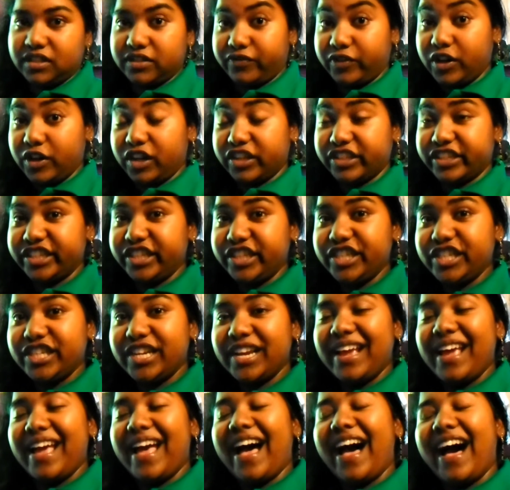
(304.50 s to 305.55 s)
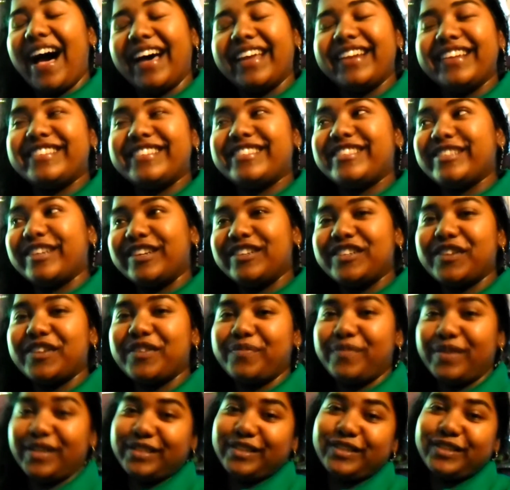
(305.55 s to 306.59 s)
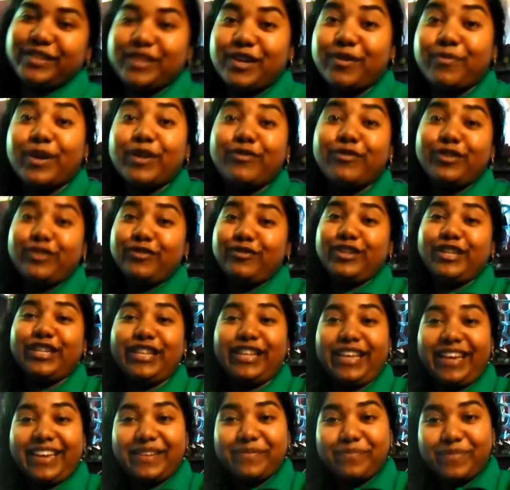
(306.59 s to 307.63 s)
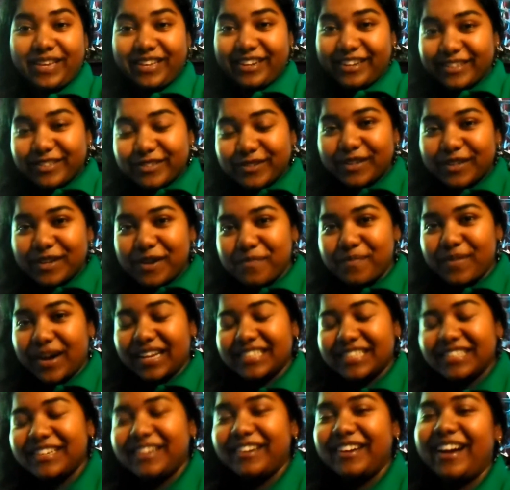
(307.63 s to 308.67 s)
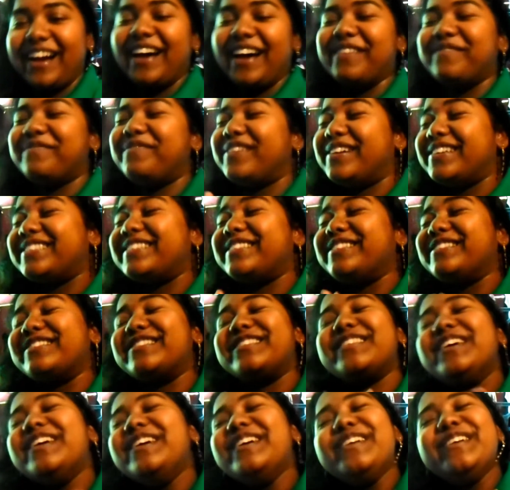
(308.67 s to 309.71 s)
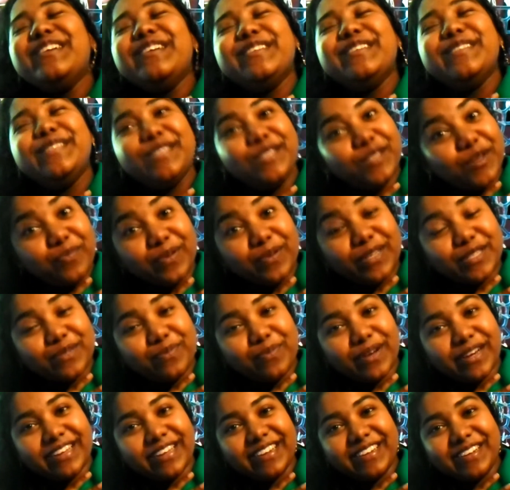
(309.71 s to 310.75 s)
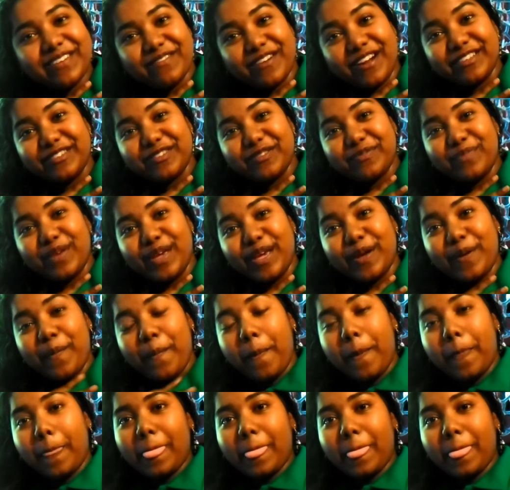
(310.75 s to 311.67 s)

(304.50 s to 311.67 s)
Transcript: of the college, and it's such an amazing job. I really, really like being a student ambassador, and plus it looks super, super good on your resume.